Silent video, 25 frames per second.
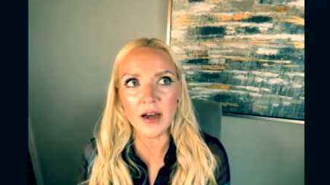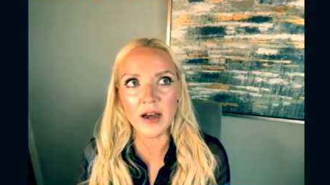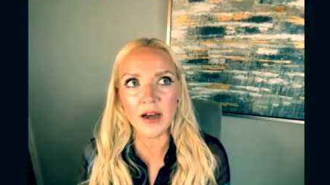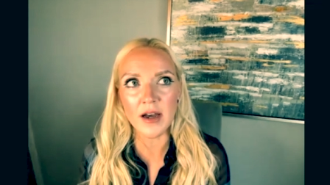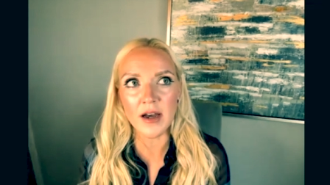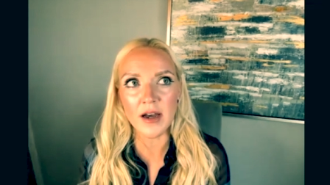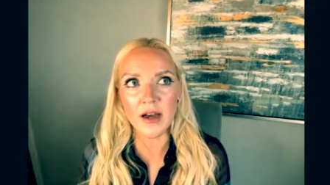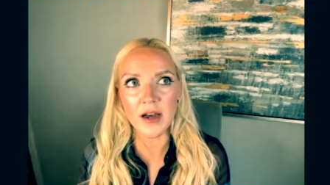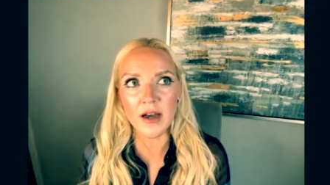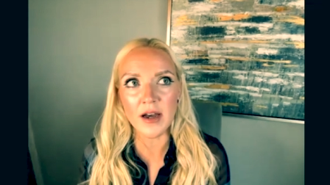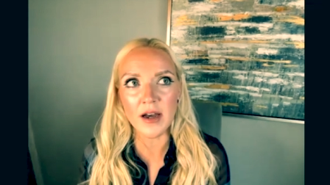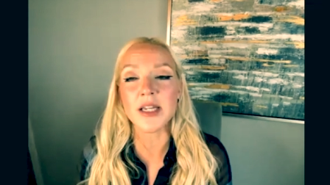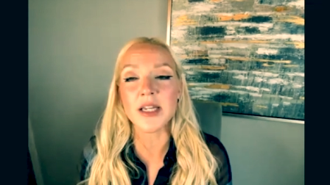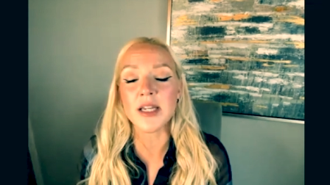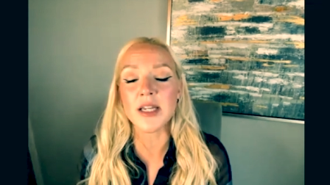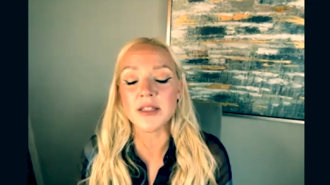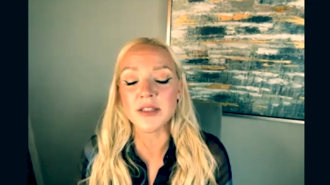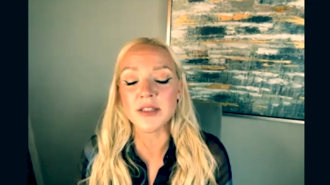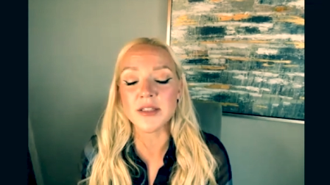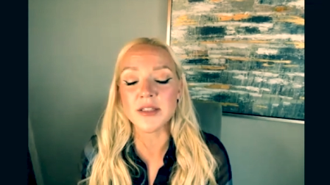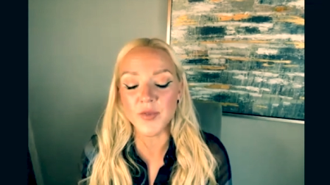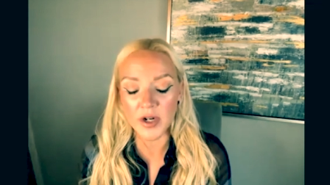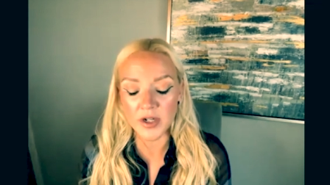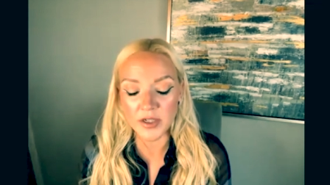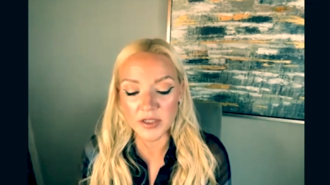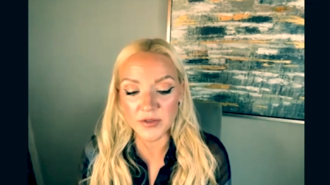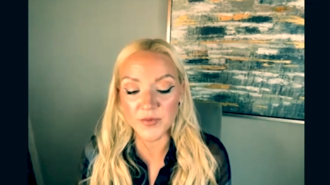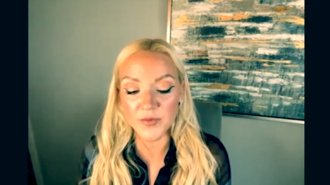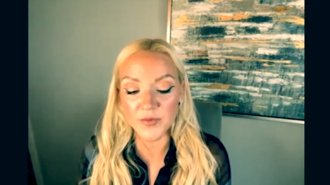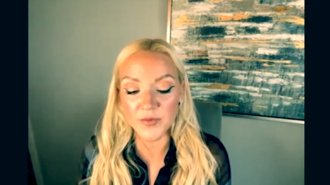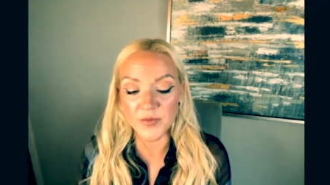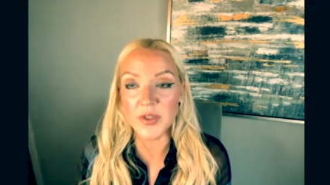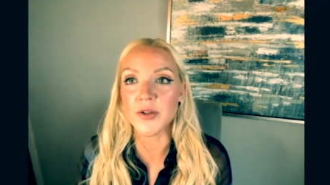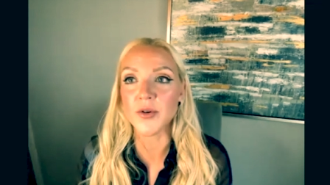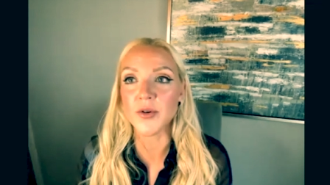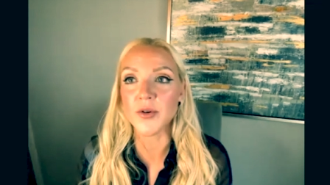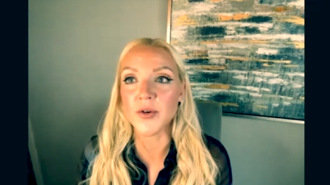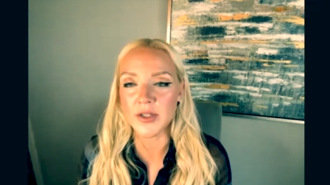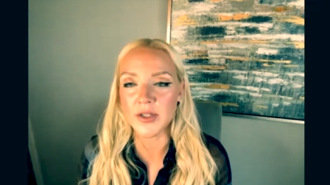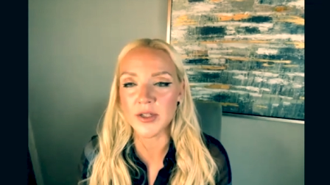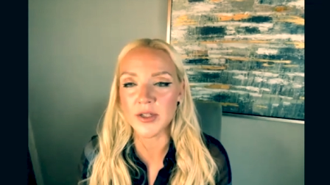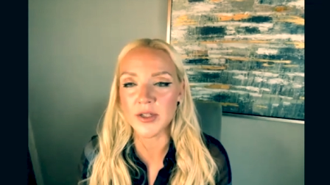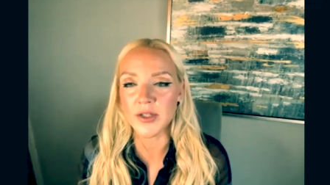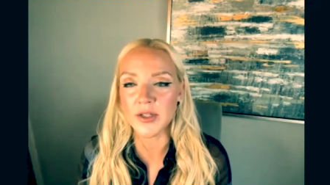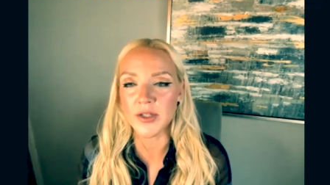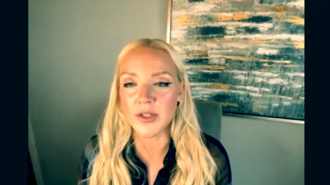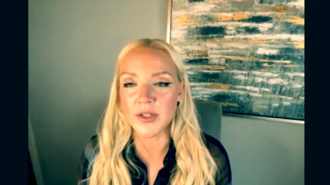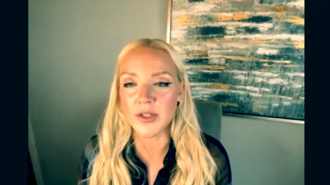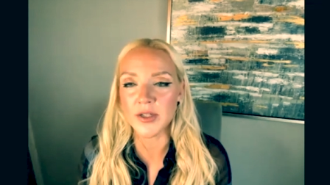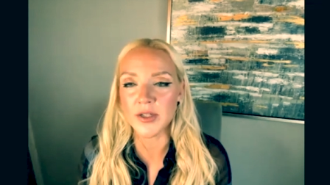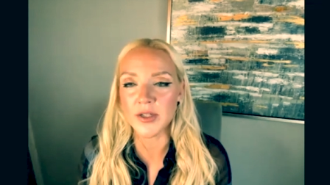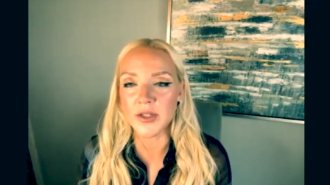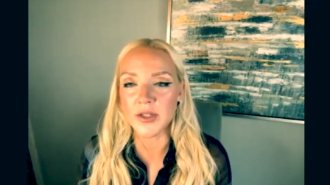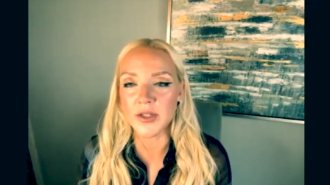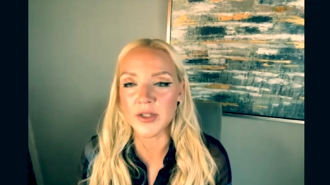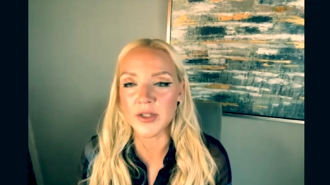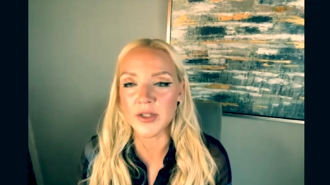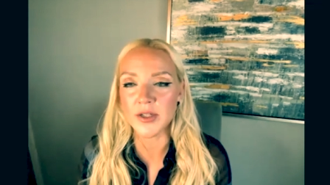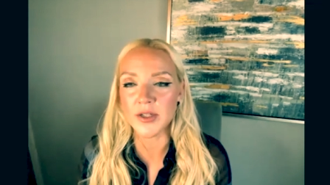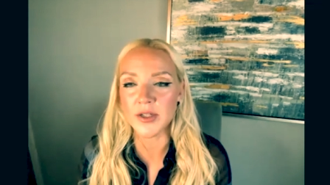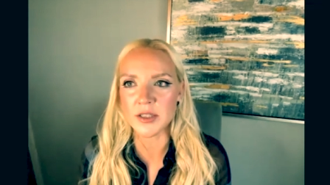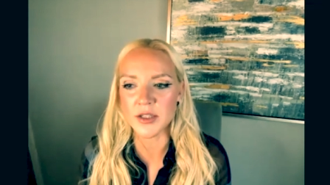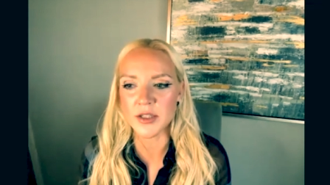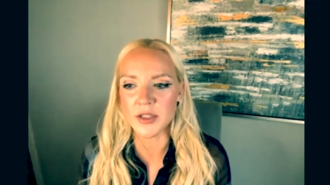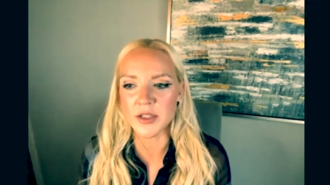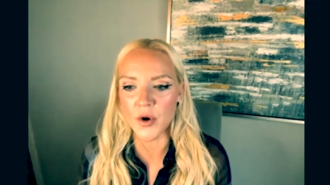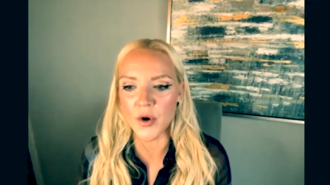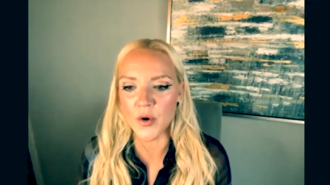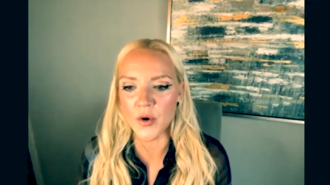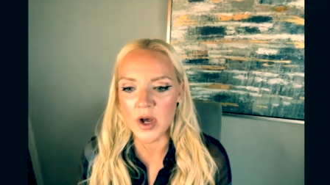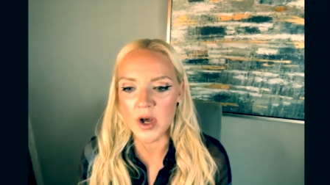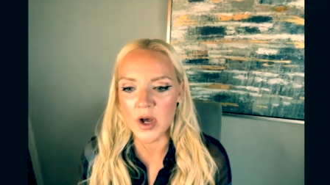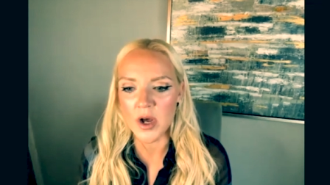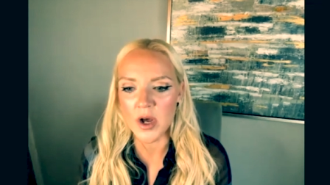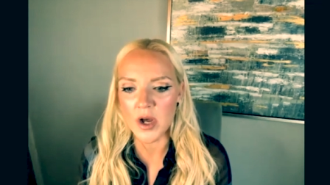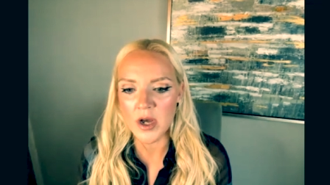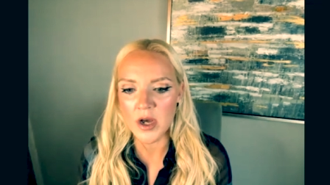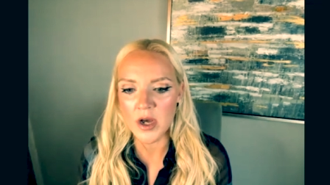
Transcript: I feel like I need as far as physical exercise. And so